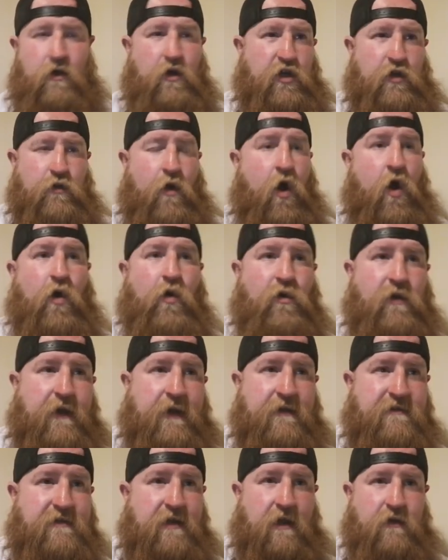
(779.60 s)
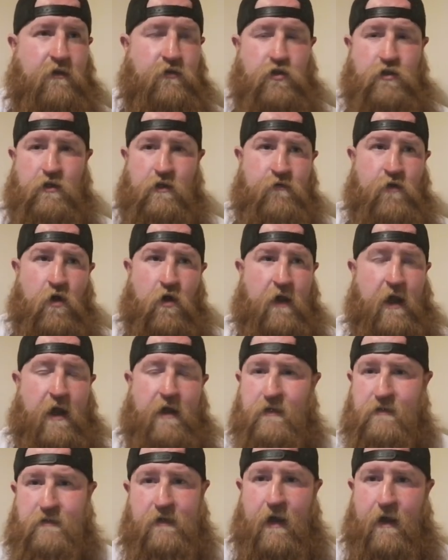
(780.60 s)
Oh, you're wholly intelligent. You've not got
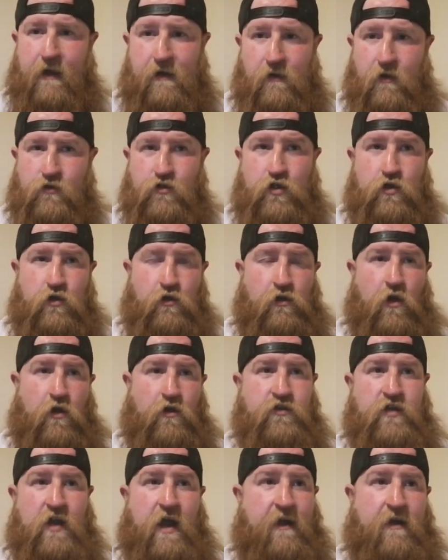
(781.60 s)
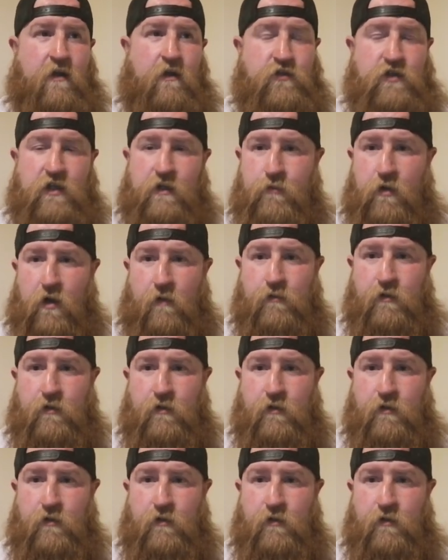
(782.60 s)
any psychological or psychotic